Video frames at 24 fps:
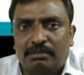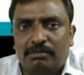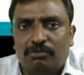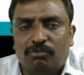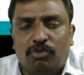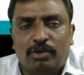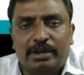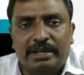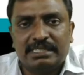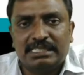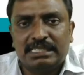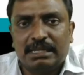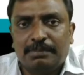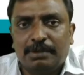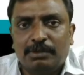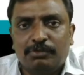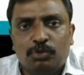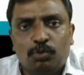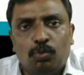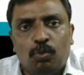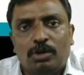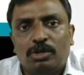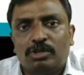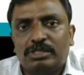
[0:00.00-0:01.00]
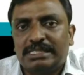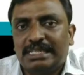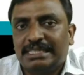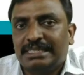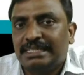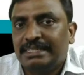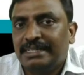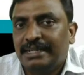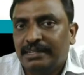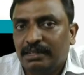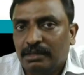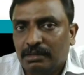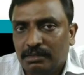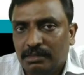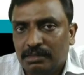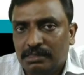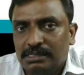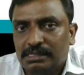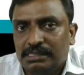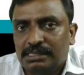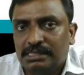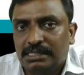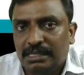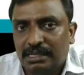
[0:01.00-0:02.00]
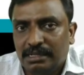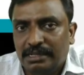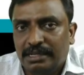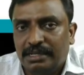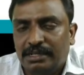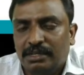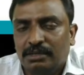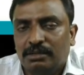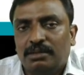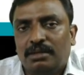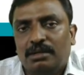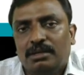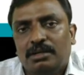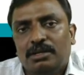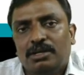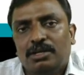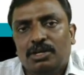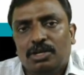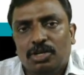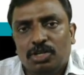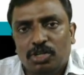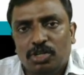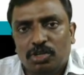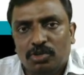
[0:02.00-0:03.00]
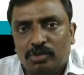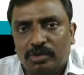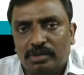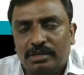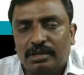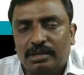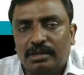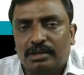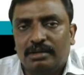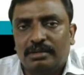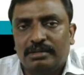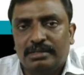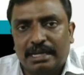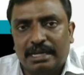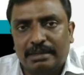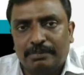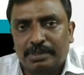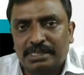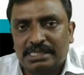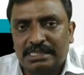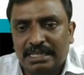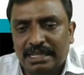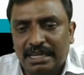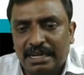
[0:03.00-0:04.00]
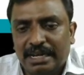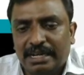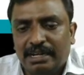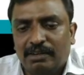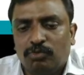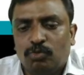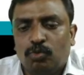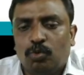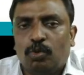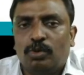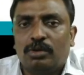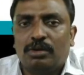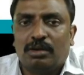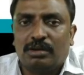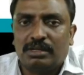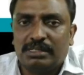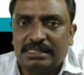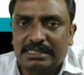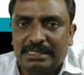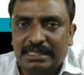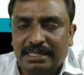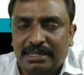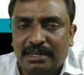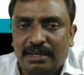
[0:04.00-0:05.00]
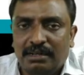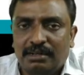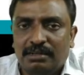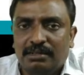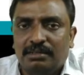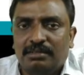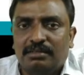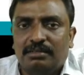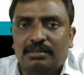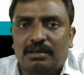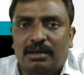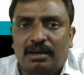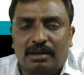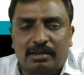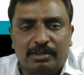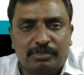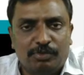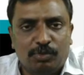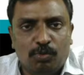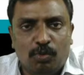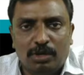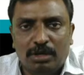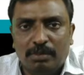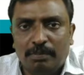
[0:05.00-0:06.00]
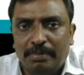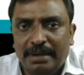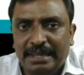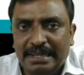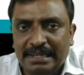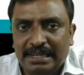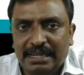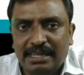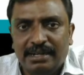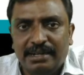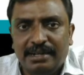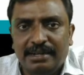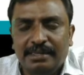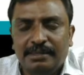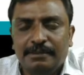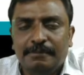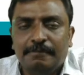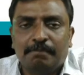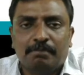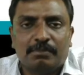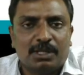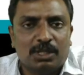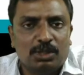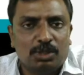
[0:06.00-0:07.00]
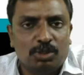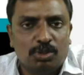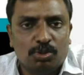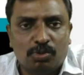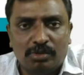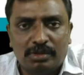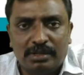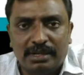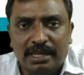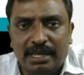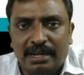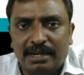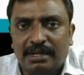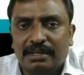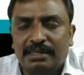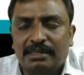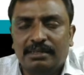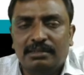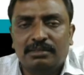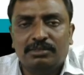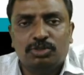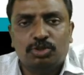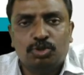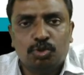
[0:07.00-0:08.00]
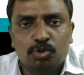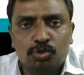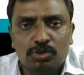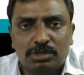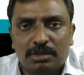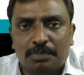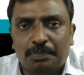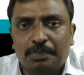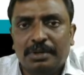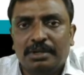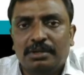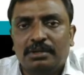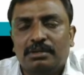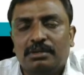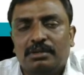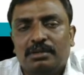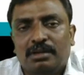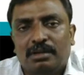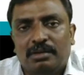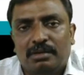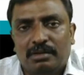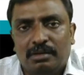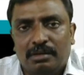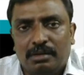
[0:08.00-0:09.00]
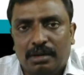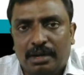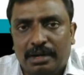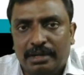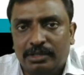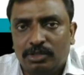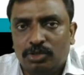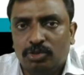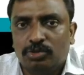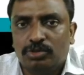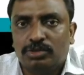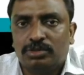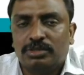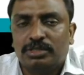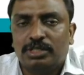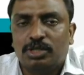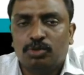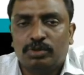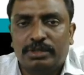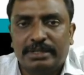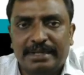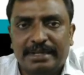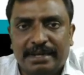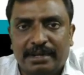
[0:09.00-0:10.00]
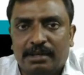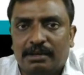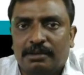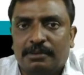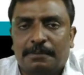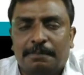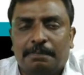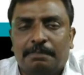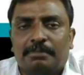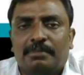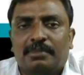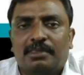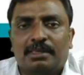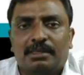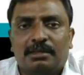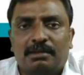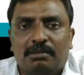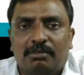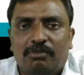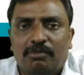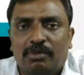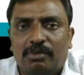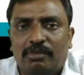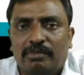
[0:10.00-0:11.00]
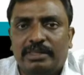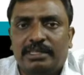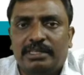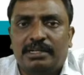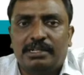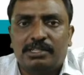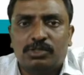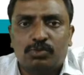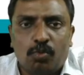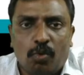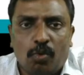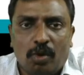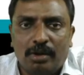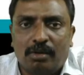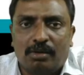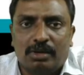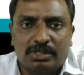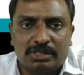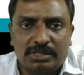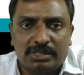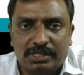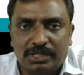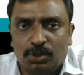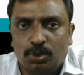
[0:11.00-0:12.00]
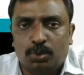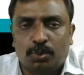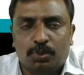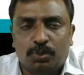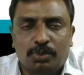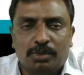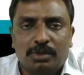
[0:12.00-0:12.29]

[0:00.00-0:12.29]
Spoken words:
For example, if you want to send the data, serial data, you could type a single line of code called serial, and if you want to blink LED, you could directly choose a pin and you could give the data, whether it is 1 or 0.